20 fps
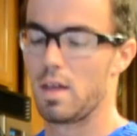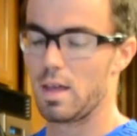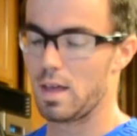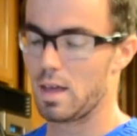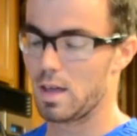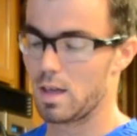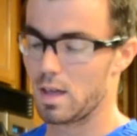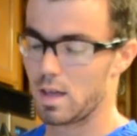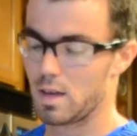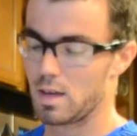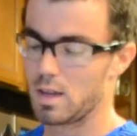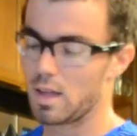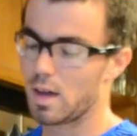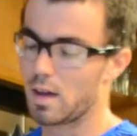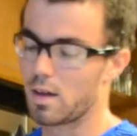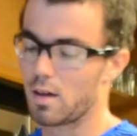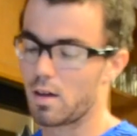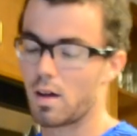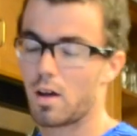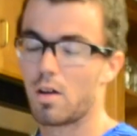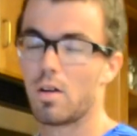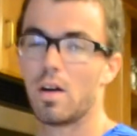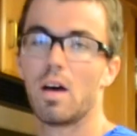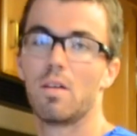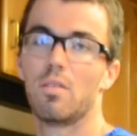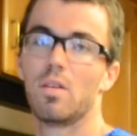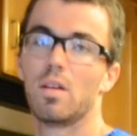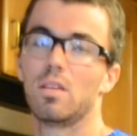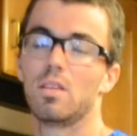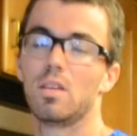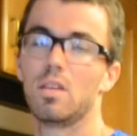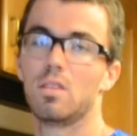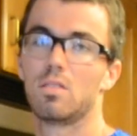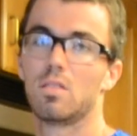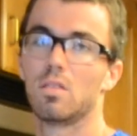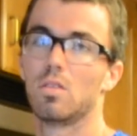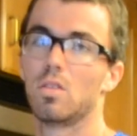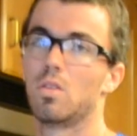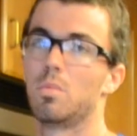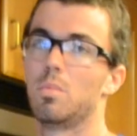And yeah, I'll have at least a
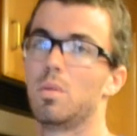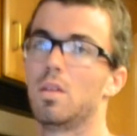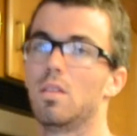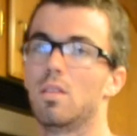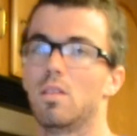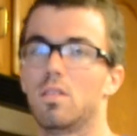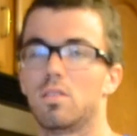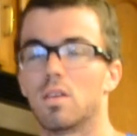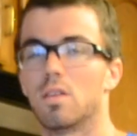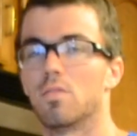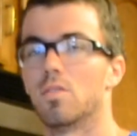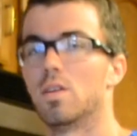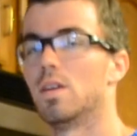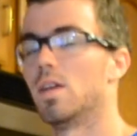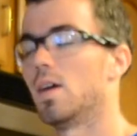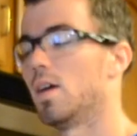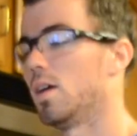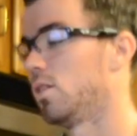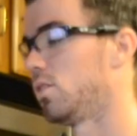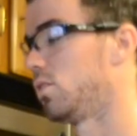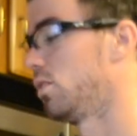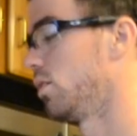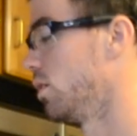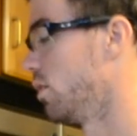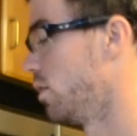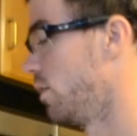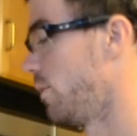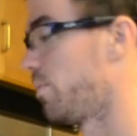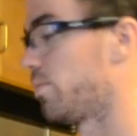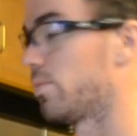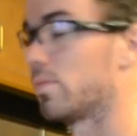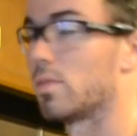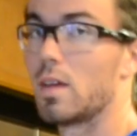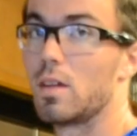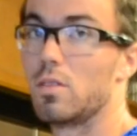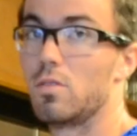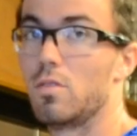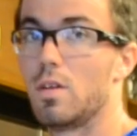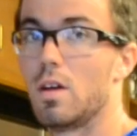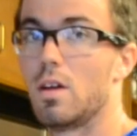little bit of this every day. So
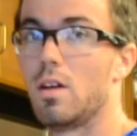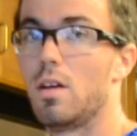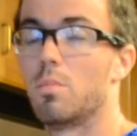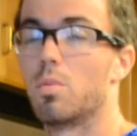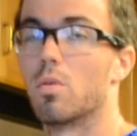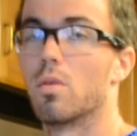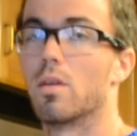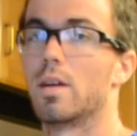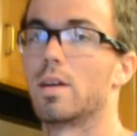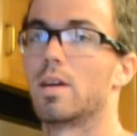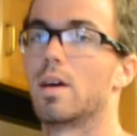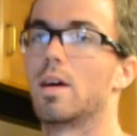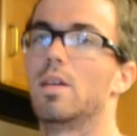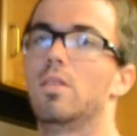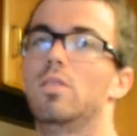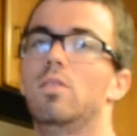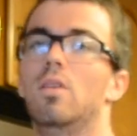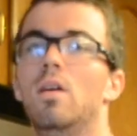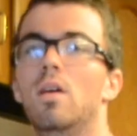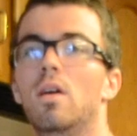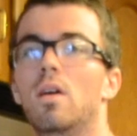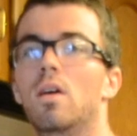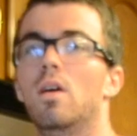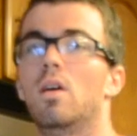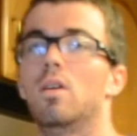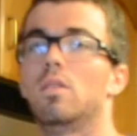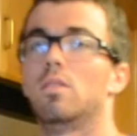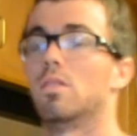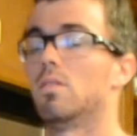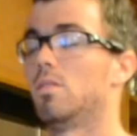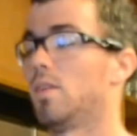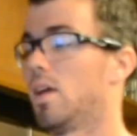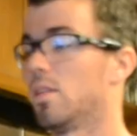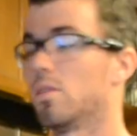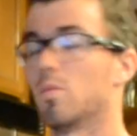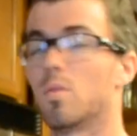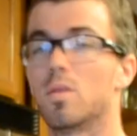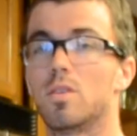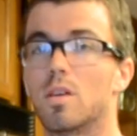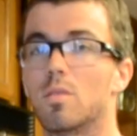that's very important, guys. So now
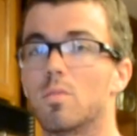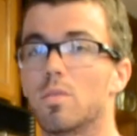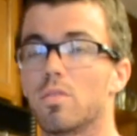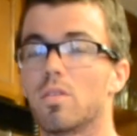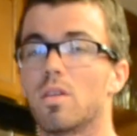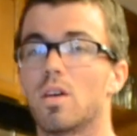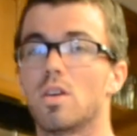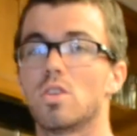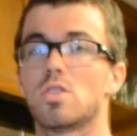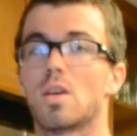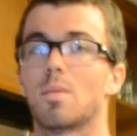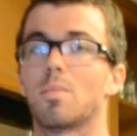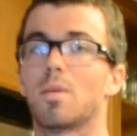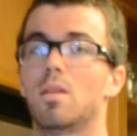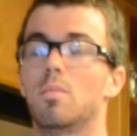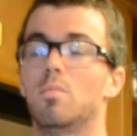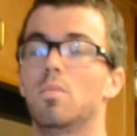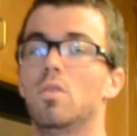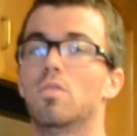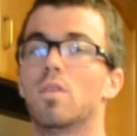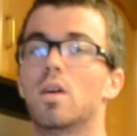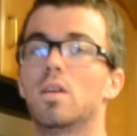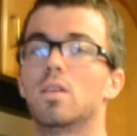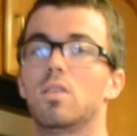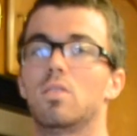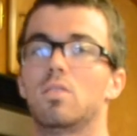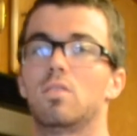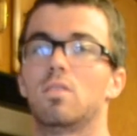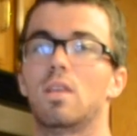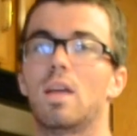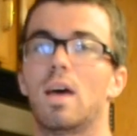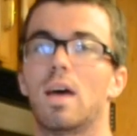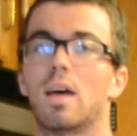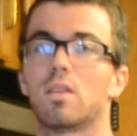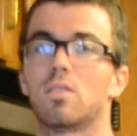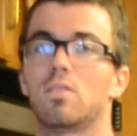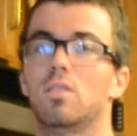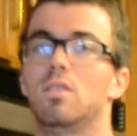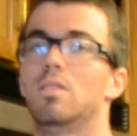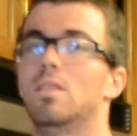that we're done with lunch, I'm going to move on to
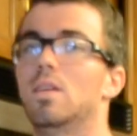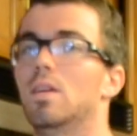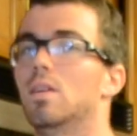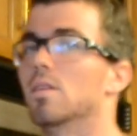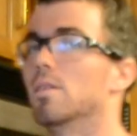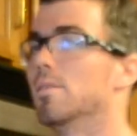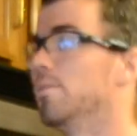snacks and dinner.